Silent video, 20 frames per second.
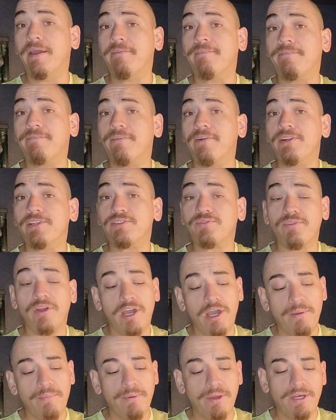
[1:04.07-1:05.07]
first
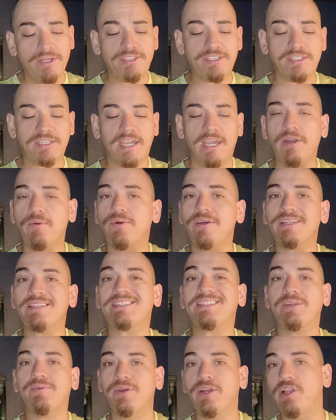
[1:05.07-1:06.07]
run, but I just kind of want to
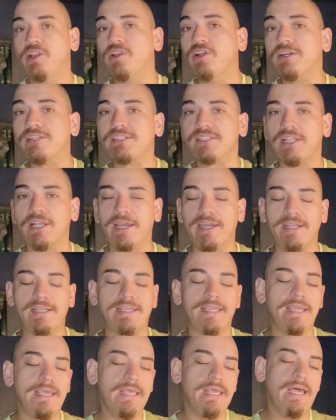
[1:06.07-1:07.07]
see what it looks like,
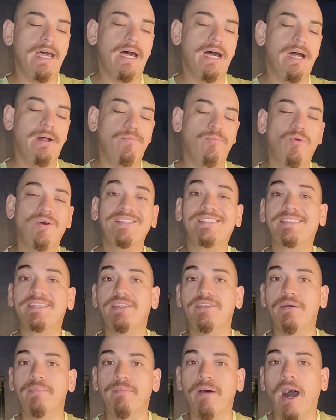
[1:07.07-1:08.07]
what's
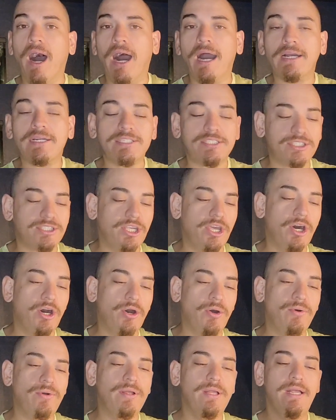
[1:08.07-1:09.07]
in the box.
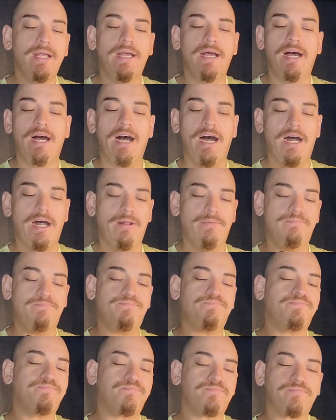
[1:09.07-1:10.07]
So kind
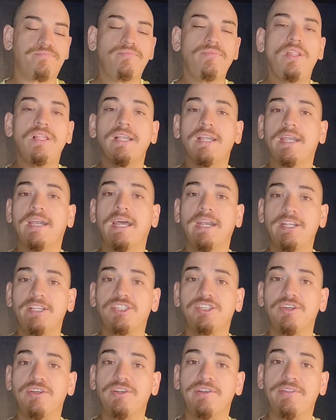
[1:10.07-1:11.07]
of
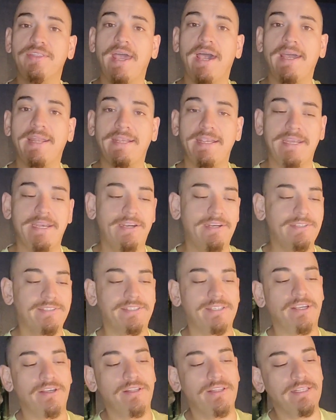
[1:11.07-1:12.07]
show you that here.
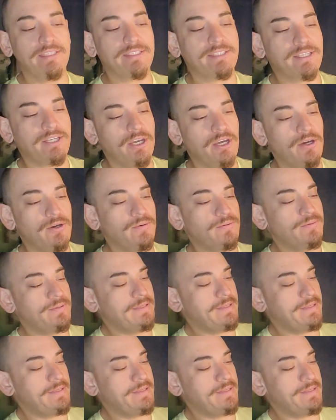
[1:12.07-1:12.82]
So let's go.